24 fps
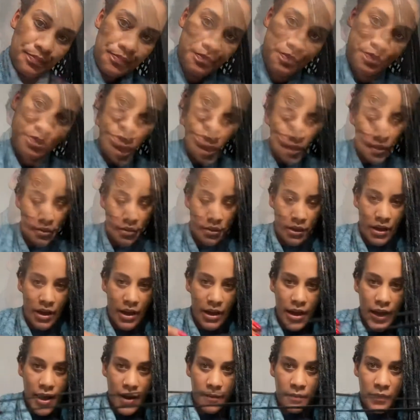Okay, so now
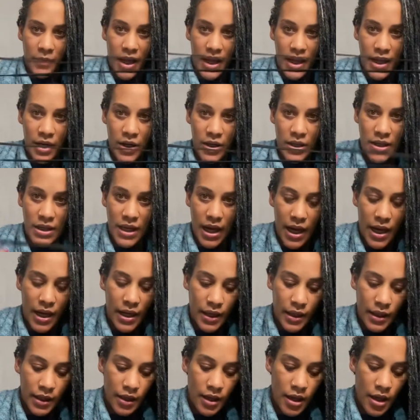I have my hair
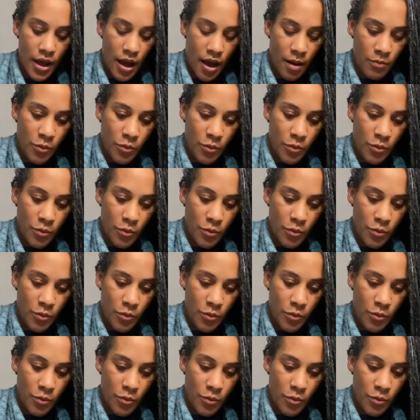tie.